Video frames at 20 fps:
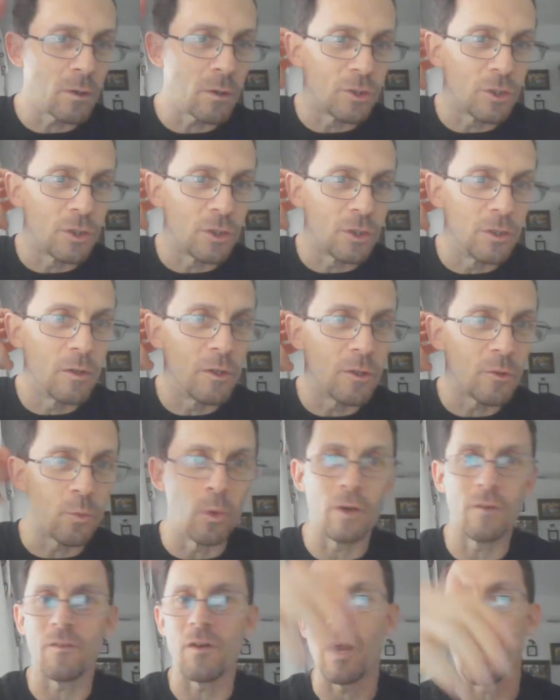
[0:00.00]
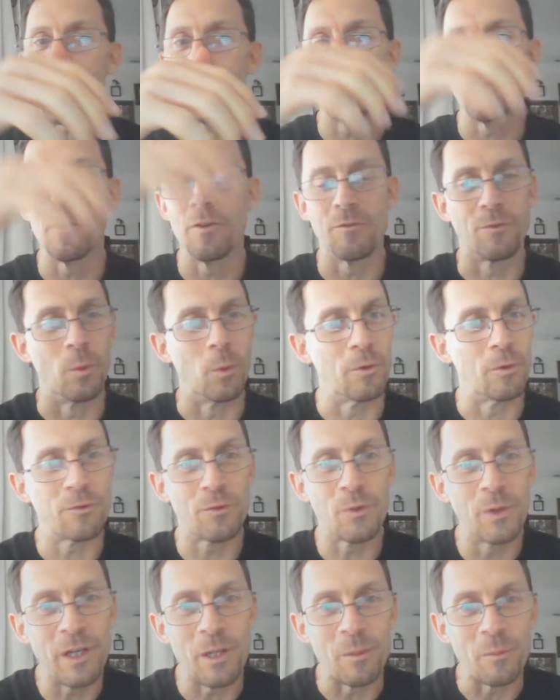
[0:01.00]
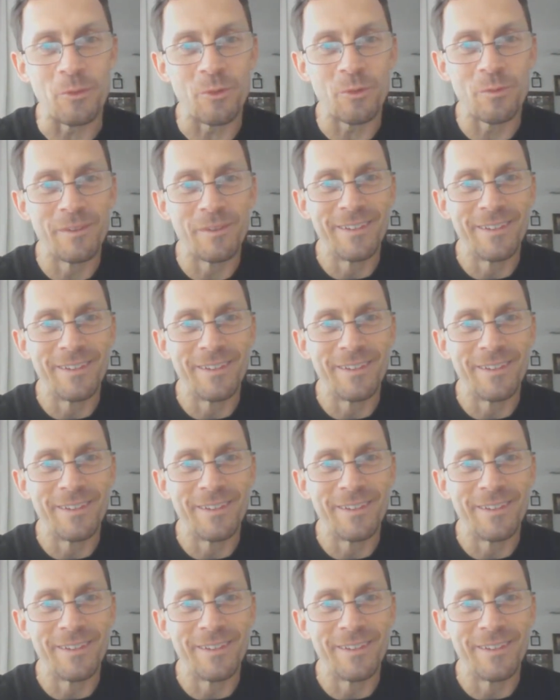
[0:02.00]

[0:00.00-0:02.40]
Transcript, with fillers: you should know this whatever happened to the four freedoms,